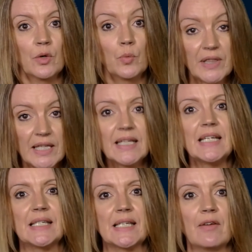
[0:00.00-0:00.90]
Within
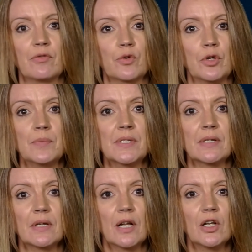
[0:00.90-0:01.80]
these safe groups,
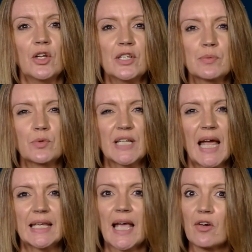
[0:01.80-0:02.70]
learners will
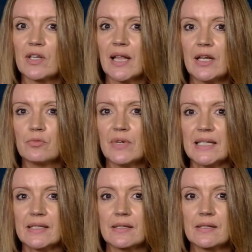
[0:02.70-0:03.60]
take calculated
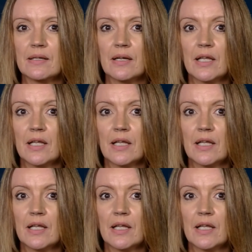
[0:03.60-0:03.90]
risks.